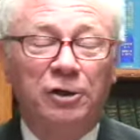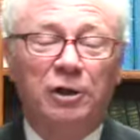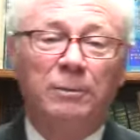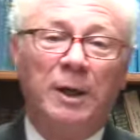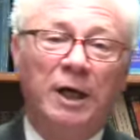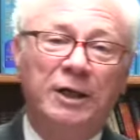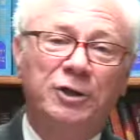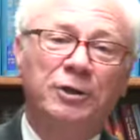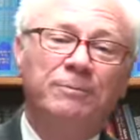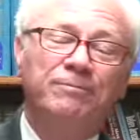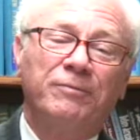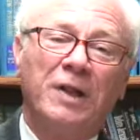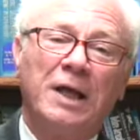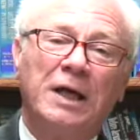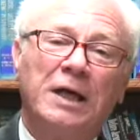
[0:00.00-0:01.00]
so much.
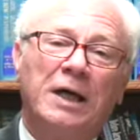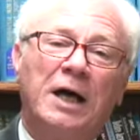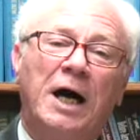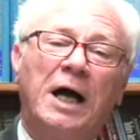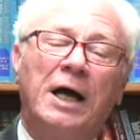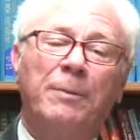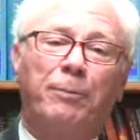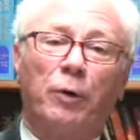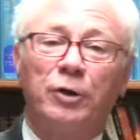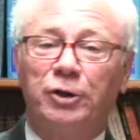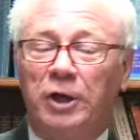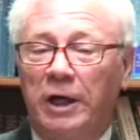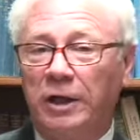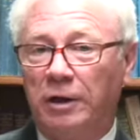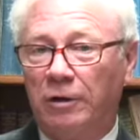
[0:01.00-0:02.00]
I
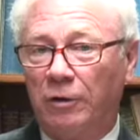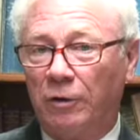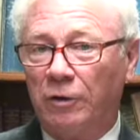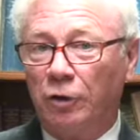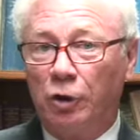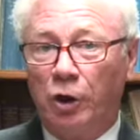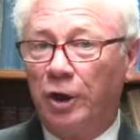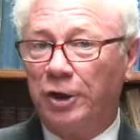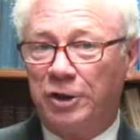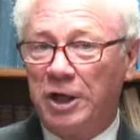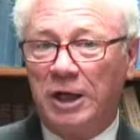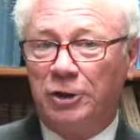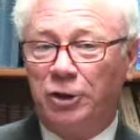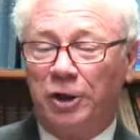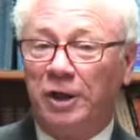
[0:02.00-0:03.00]
appreciate your good
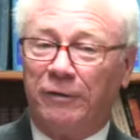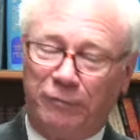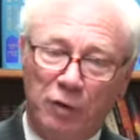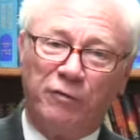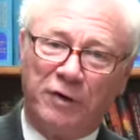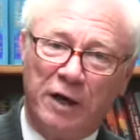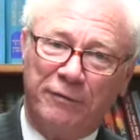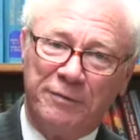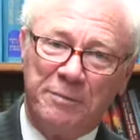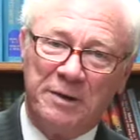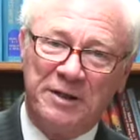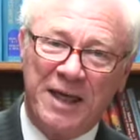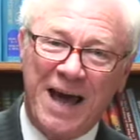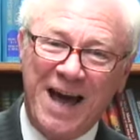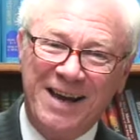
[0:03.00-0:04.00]
attention if you've given me
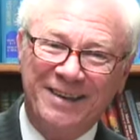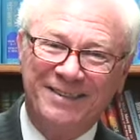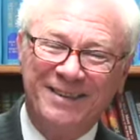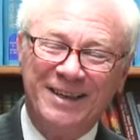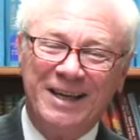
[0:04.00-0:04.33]
that.